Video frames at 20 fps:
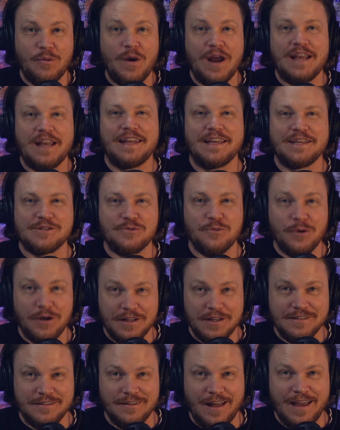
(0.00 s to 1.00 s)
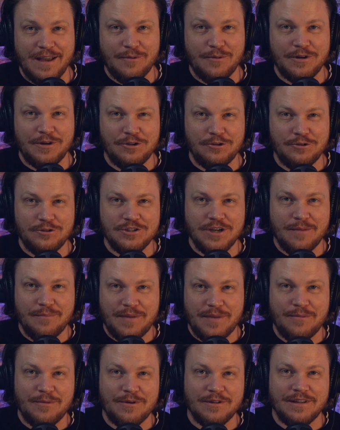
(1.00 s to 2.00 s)
witness what it's like when you
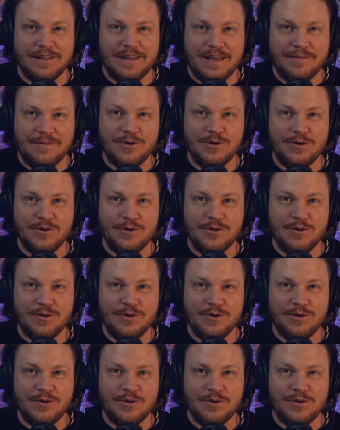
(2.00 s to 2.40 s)
jump in with Liam,